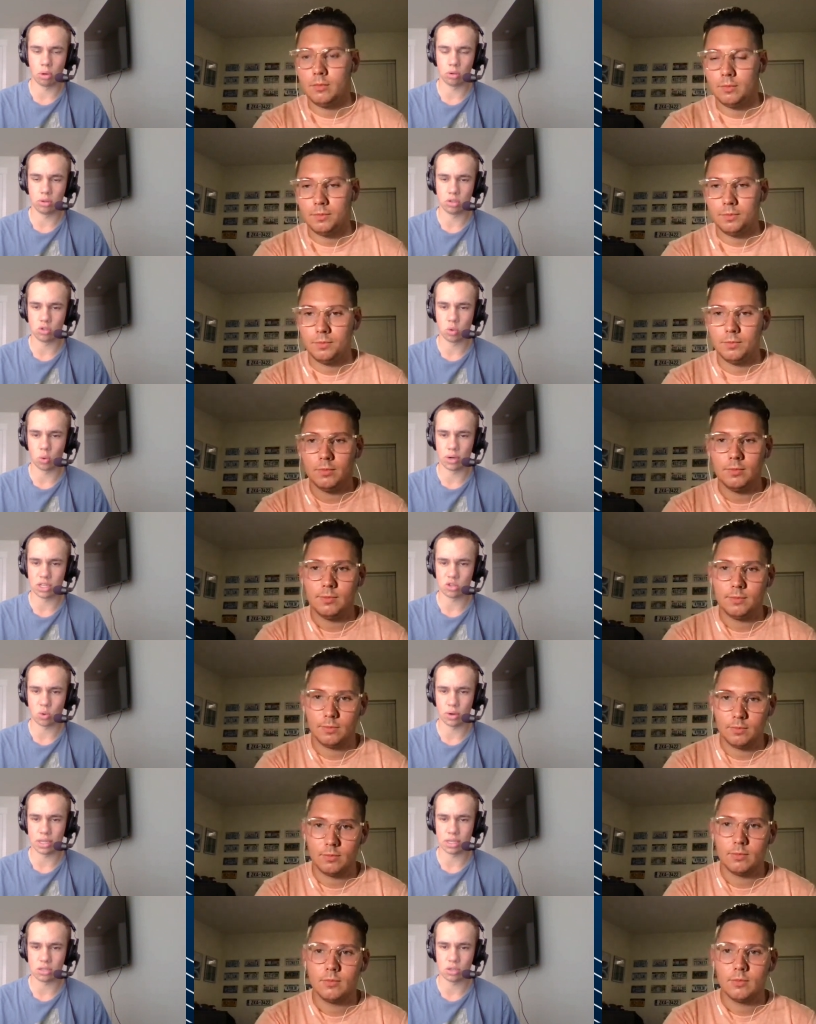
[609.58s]
Speaker 1: both in
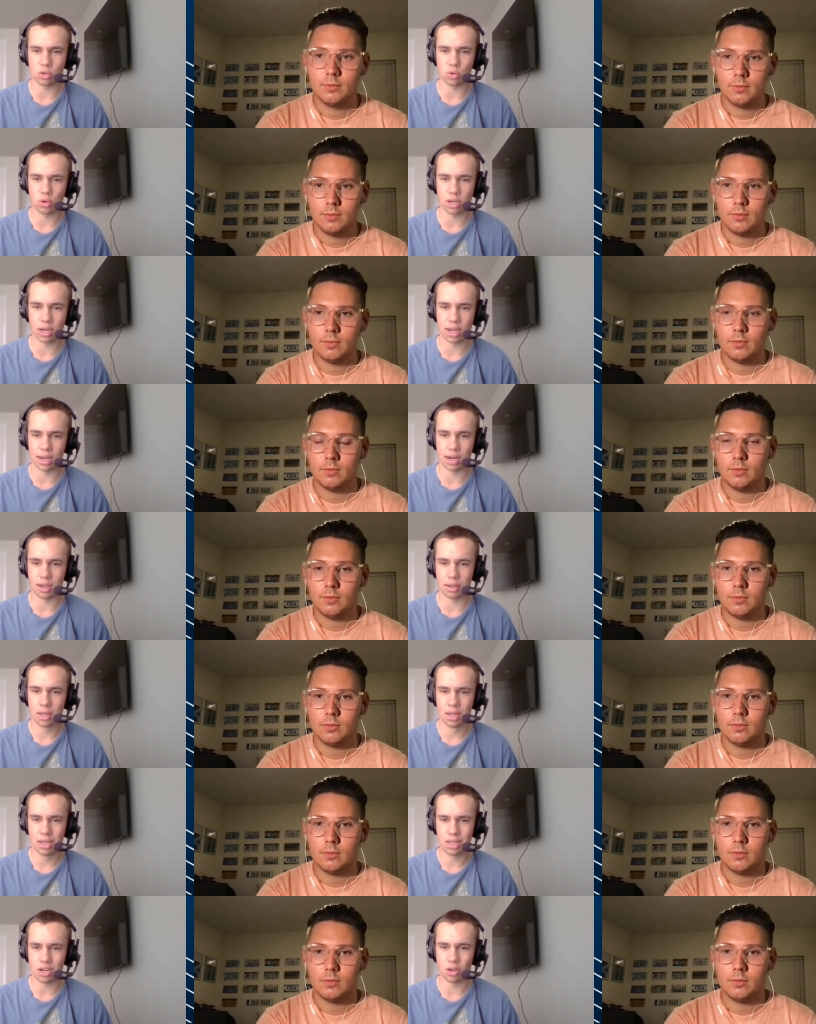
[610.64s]
2022 and kind of
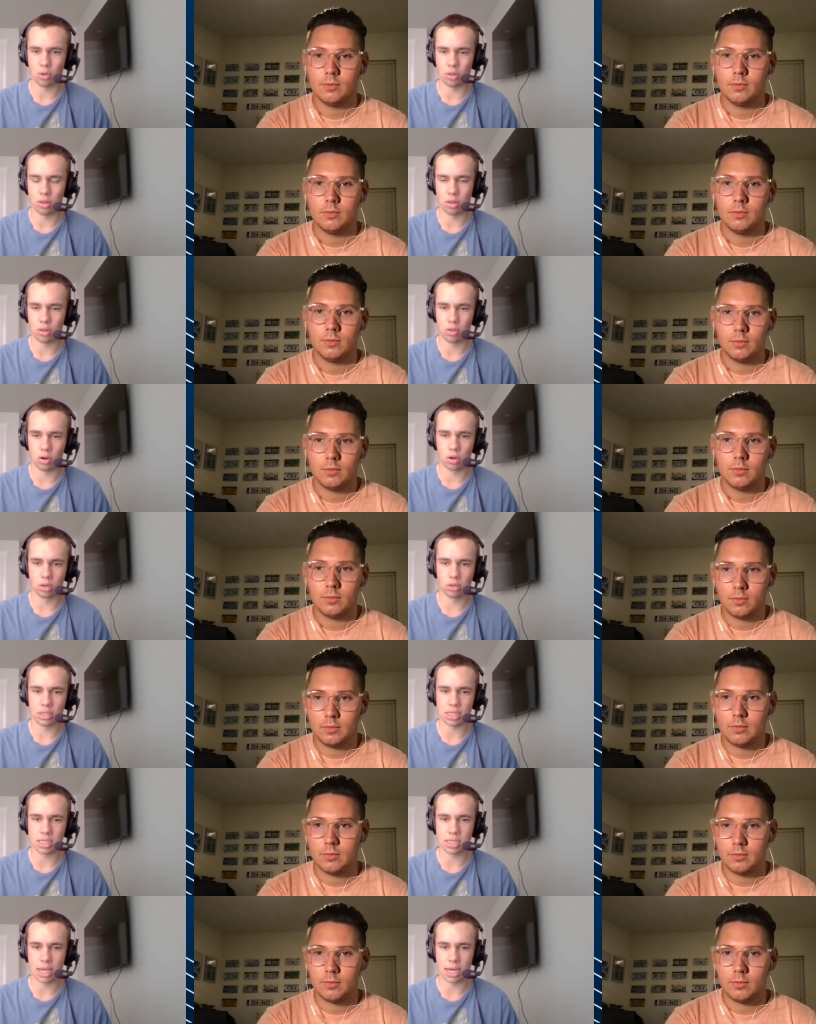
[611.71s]
you know the the early
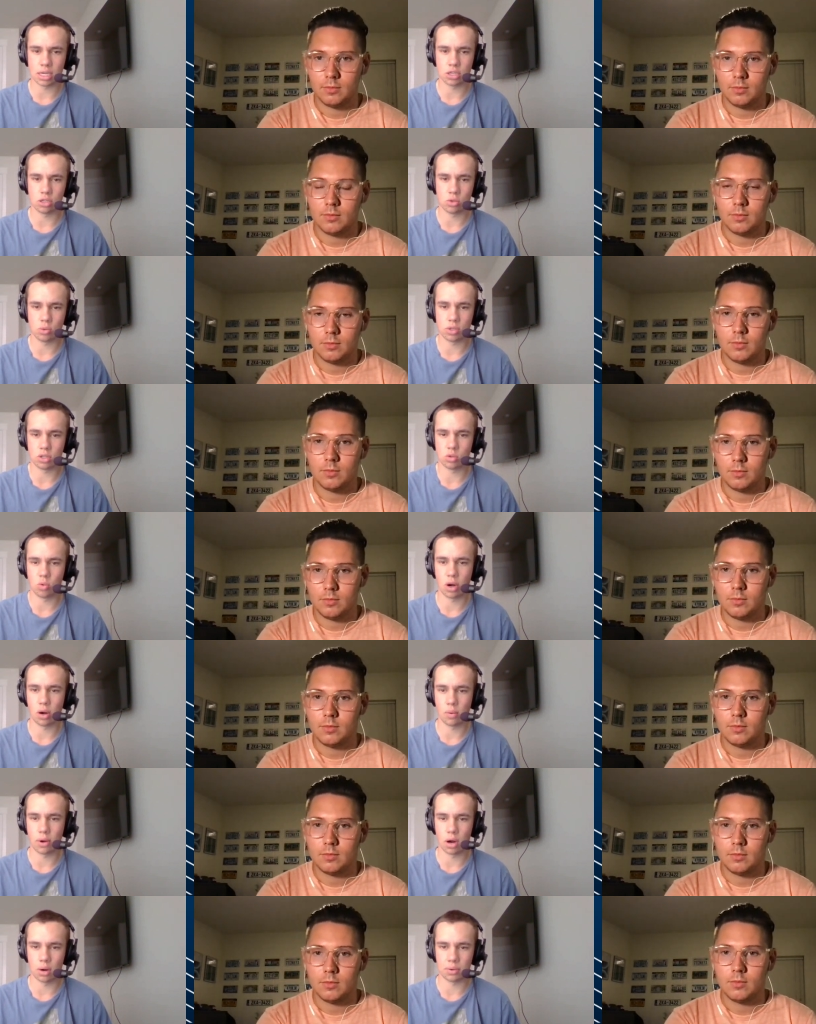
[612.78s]
stages, which is where
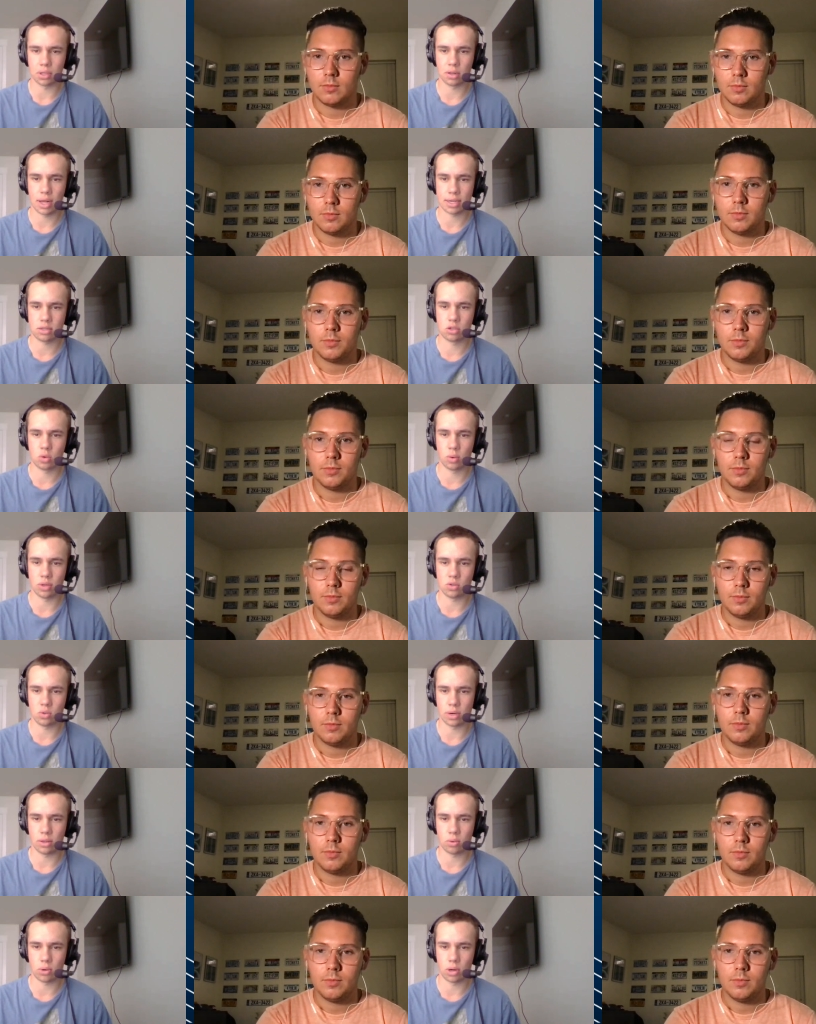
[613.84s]
we are with the class of
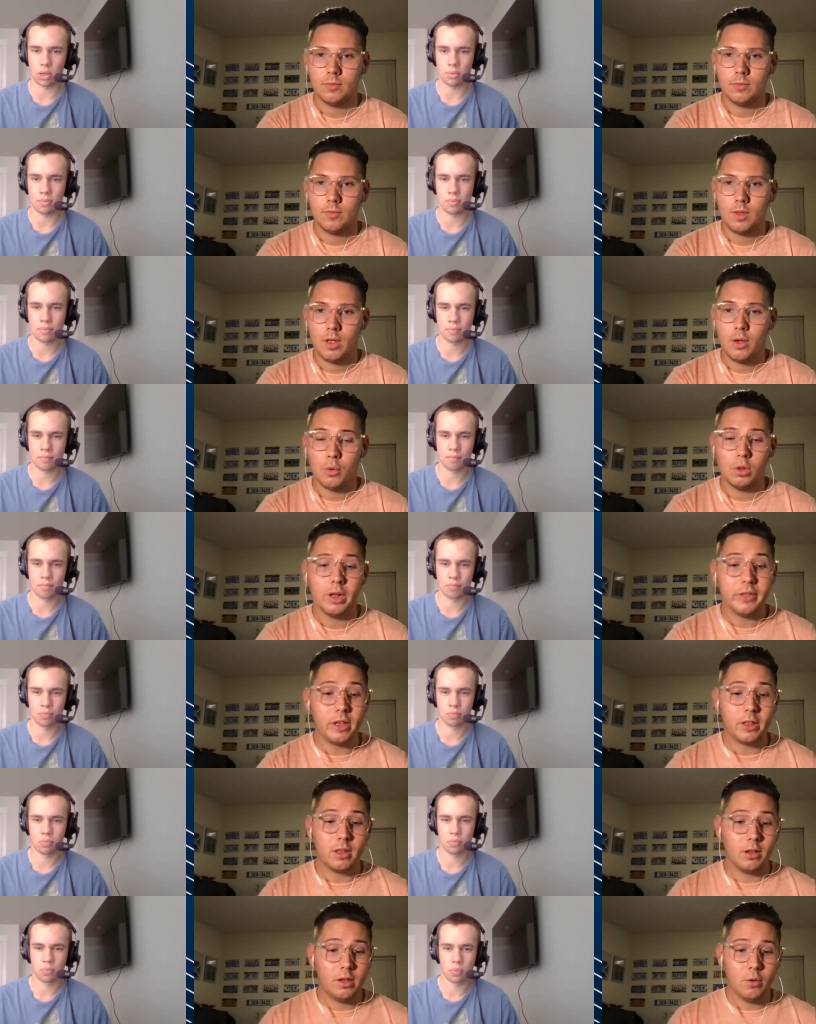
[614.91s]
2023.
Speaker 2: Well, I
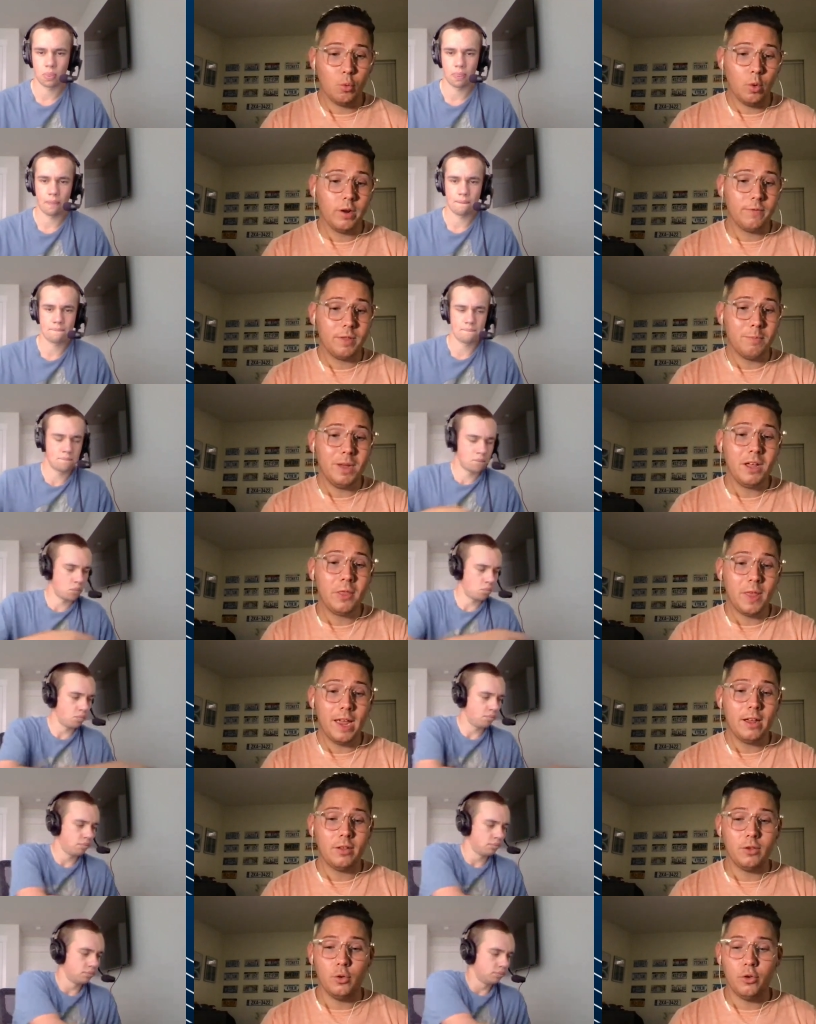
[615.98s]
think uh, one of the big
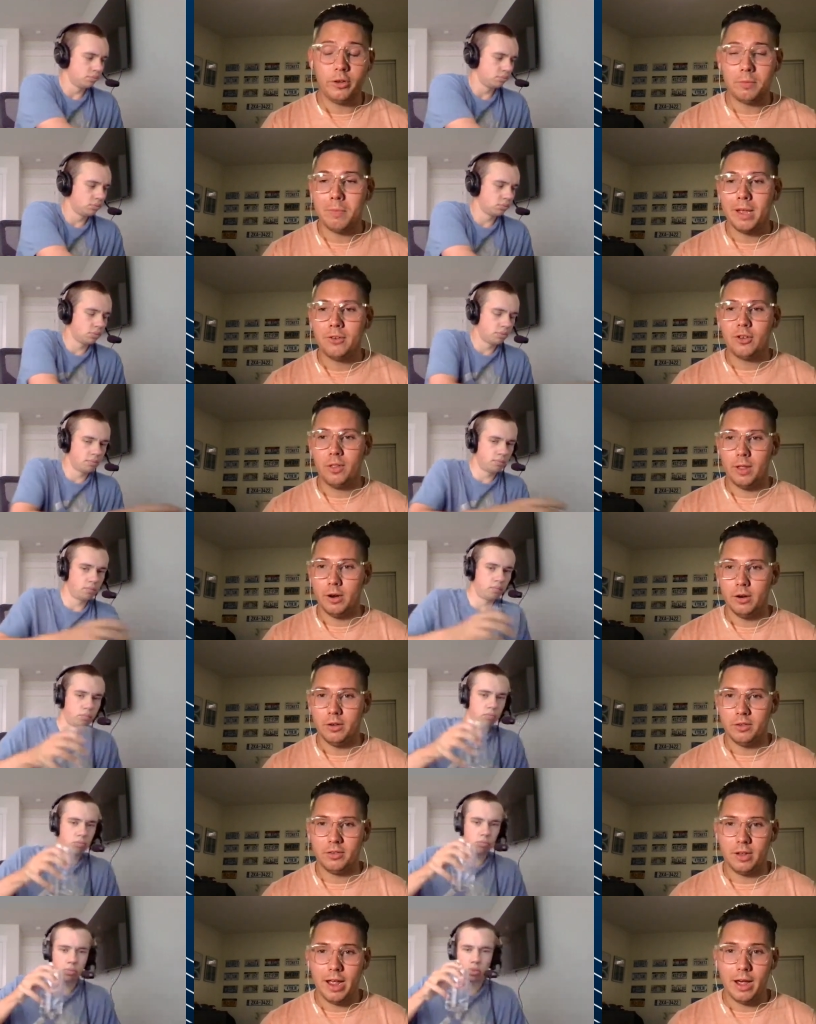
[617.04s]
things you just mentioned there
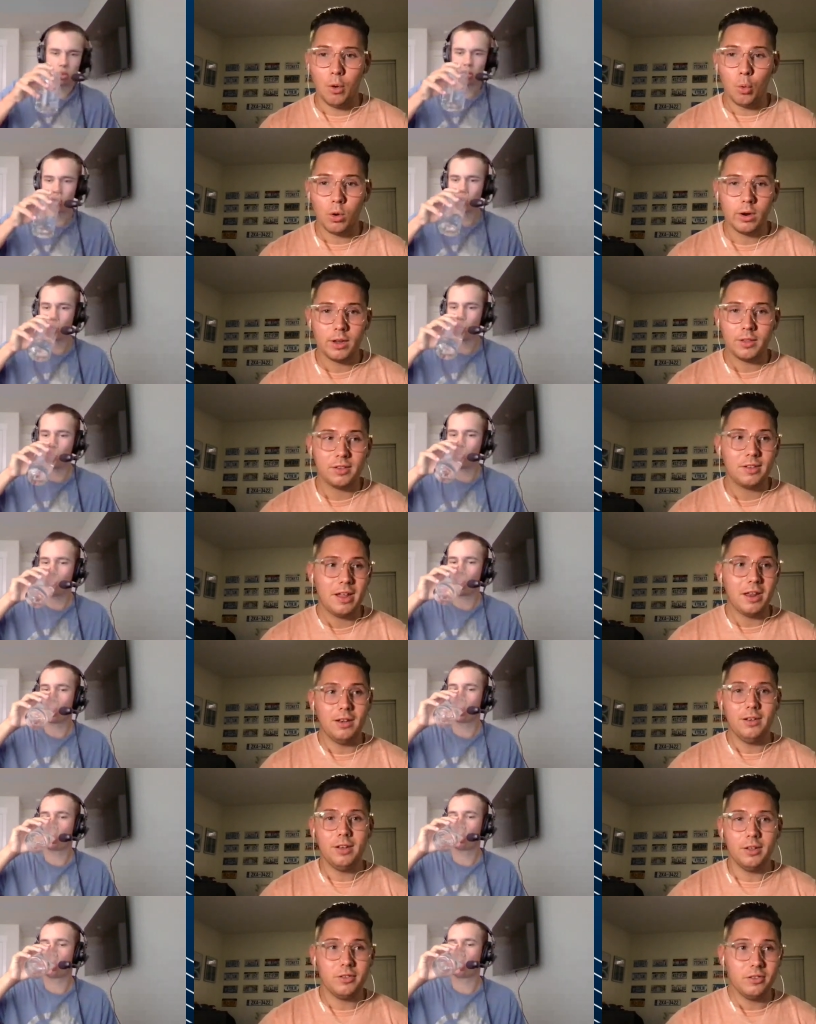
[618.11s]
is, yeah, Oregon State
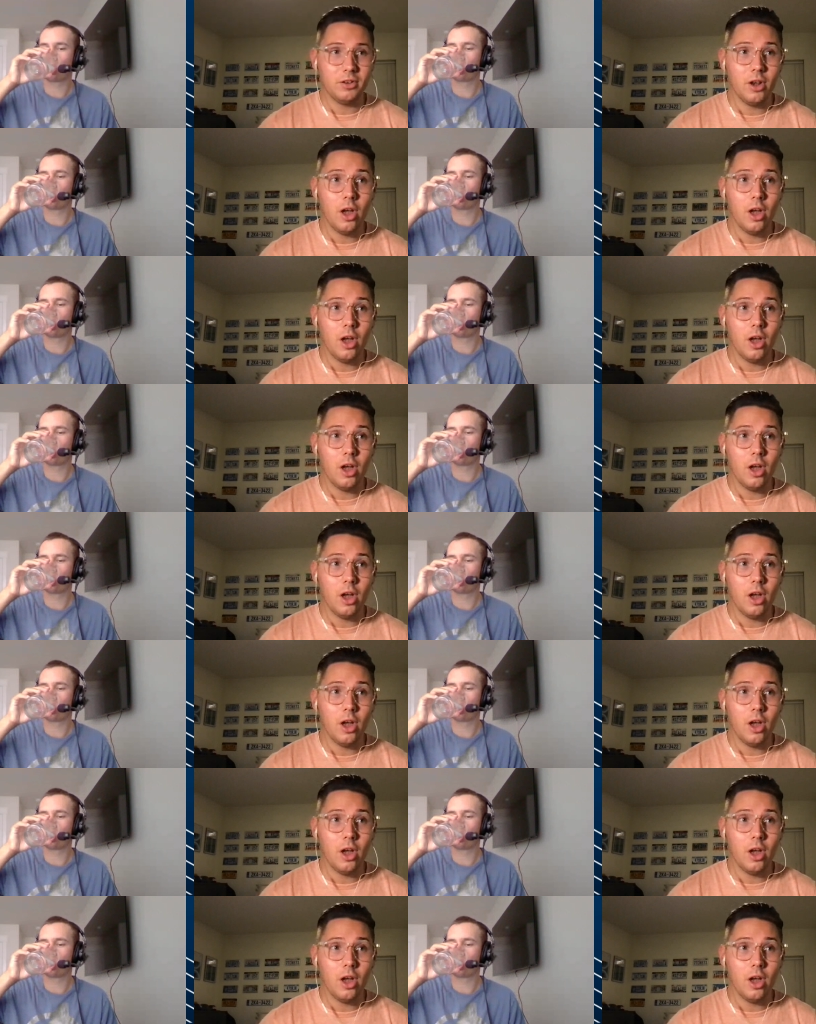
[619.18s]
does